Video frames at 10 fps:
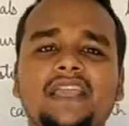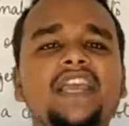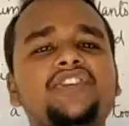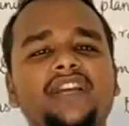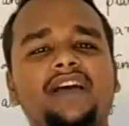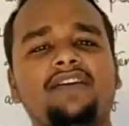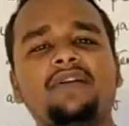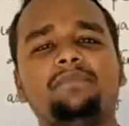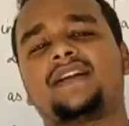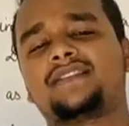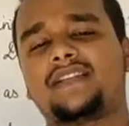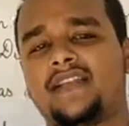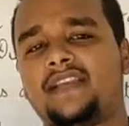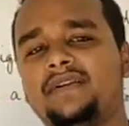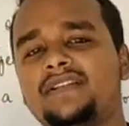each and every plants and
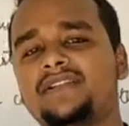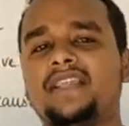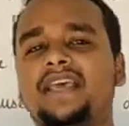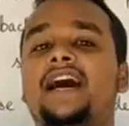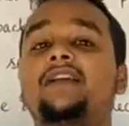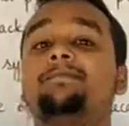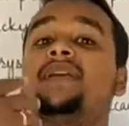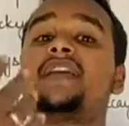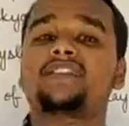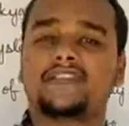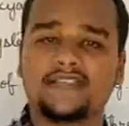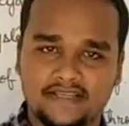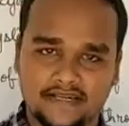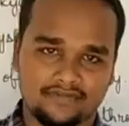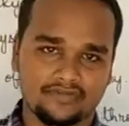animals, they are pH
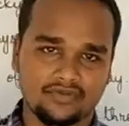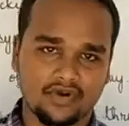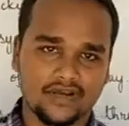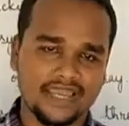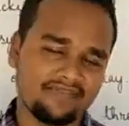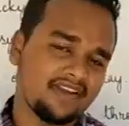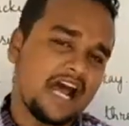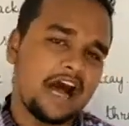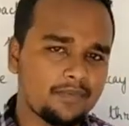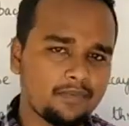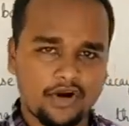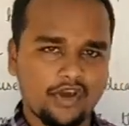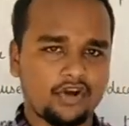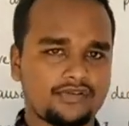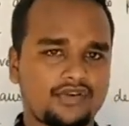sensitive. Okay, even our body
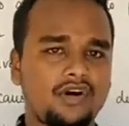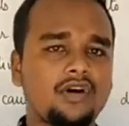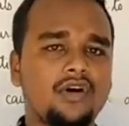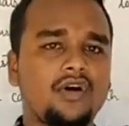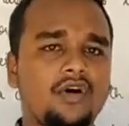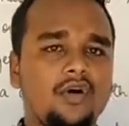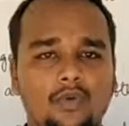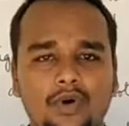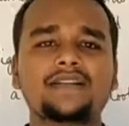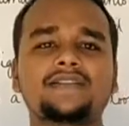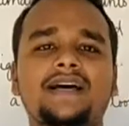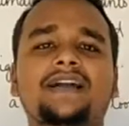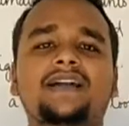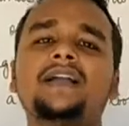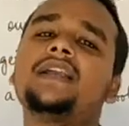also works
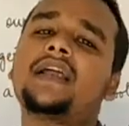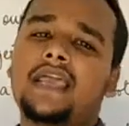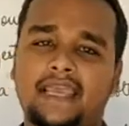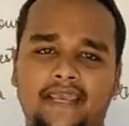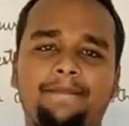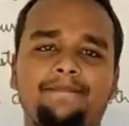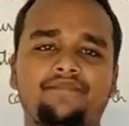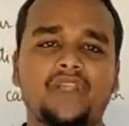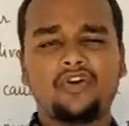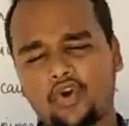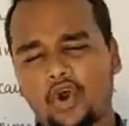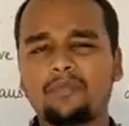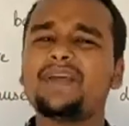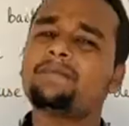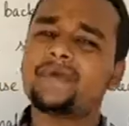under a
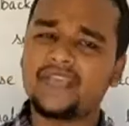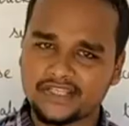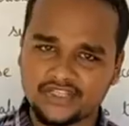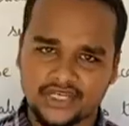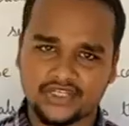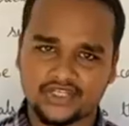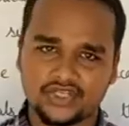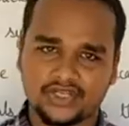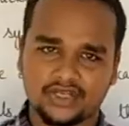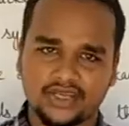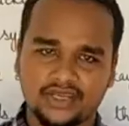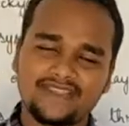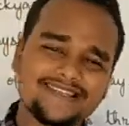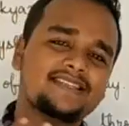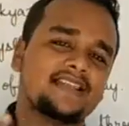normal pH change. If there
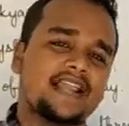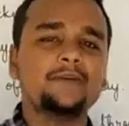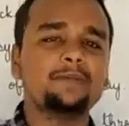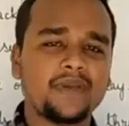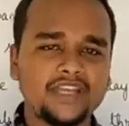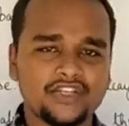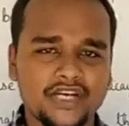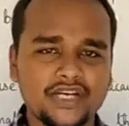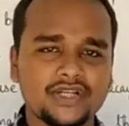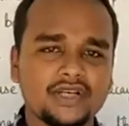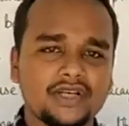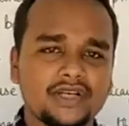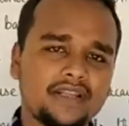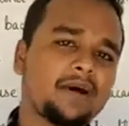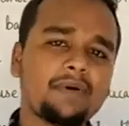is a slight pH change,
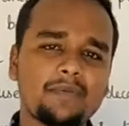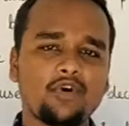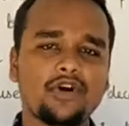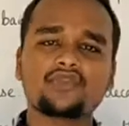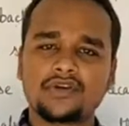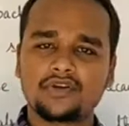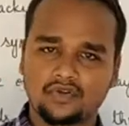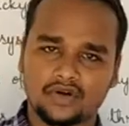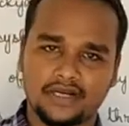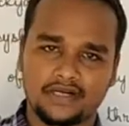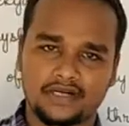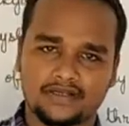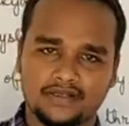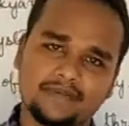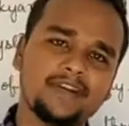then our body is going to tolerate.
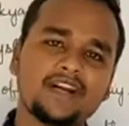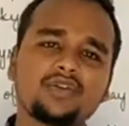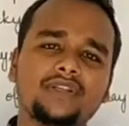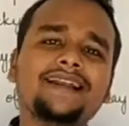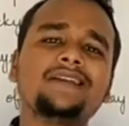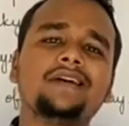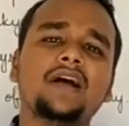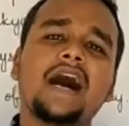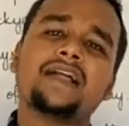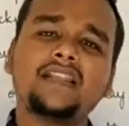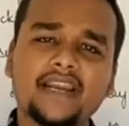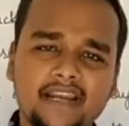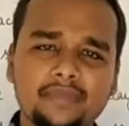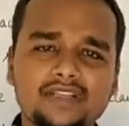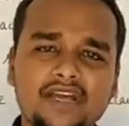Similar to that, other
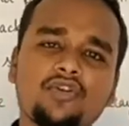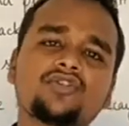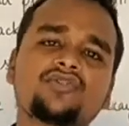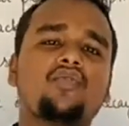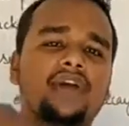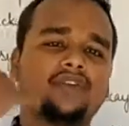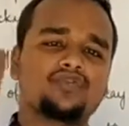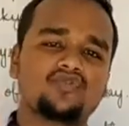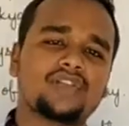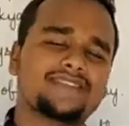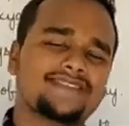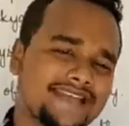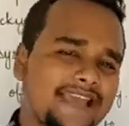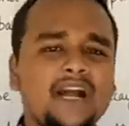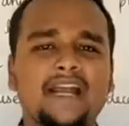animals are also going to show the
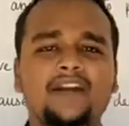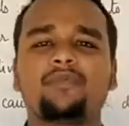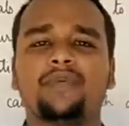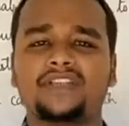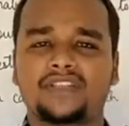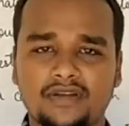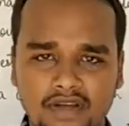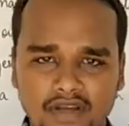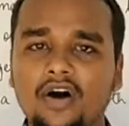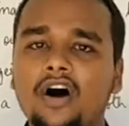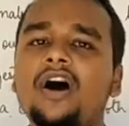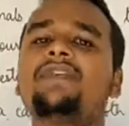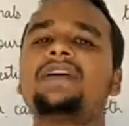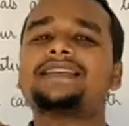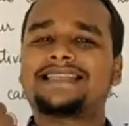same kind of pH
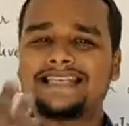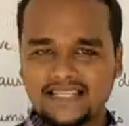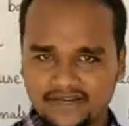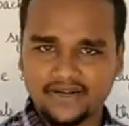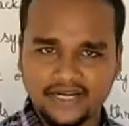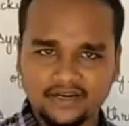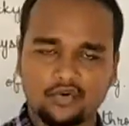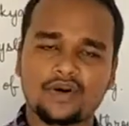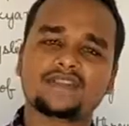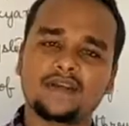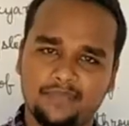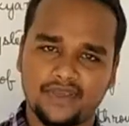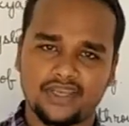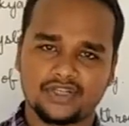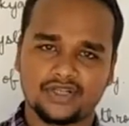of sensitivity towards the
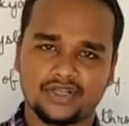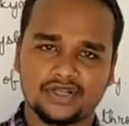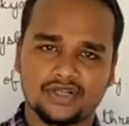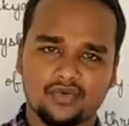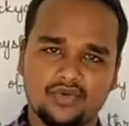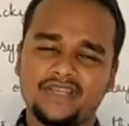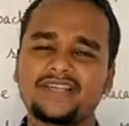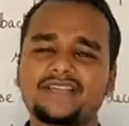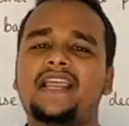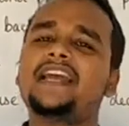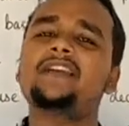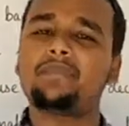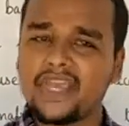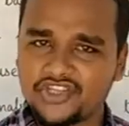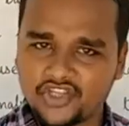pH. Within a slight
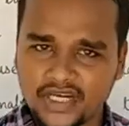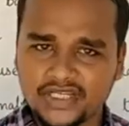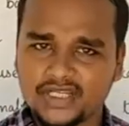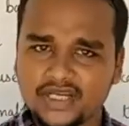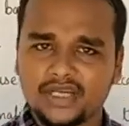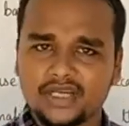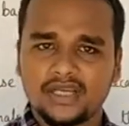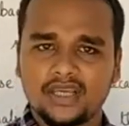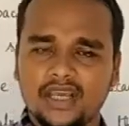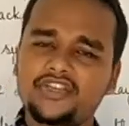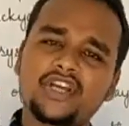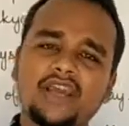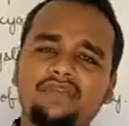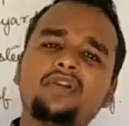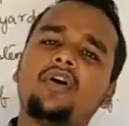pH change, each and
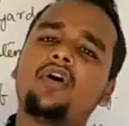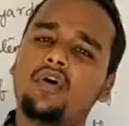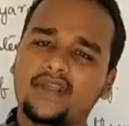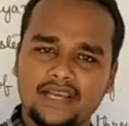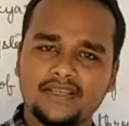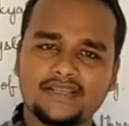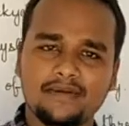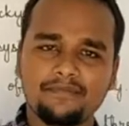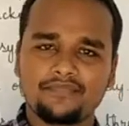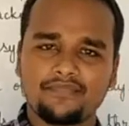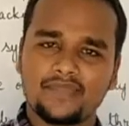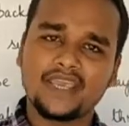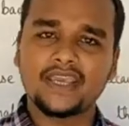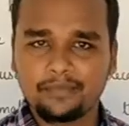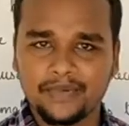every organism, they
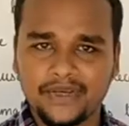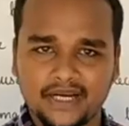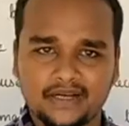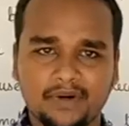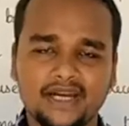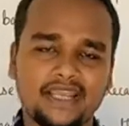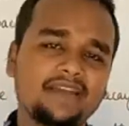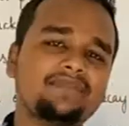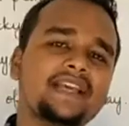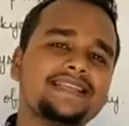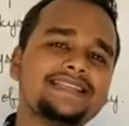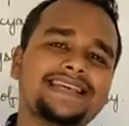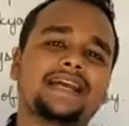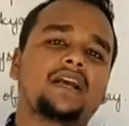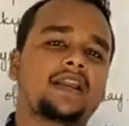can bear it. But if there is a
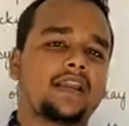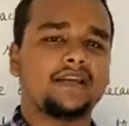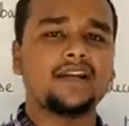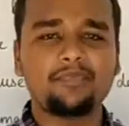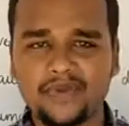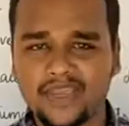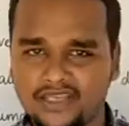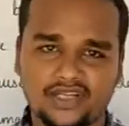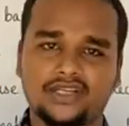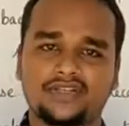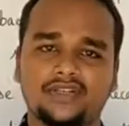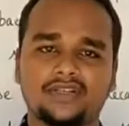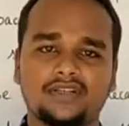greater pH change,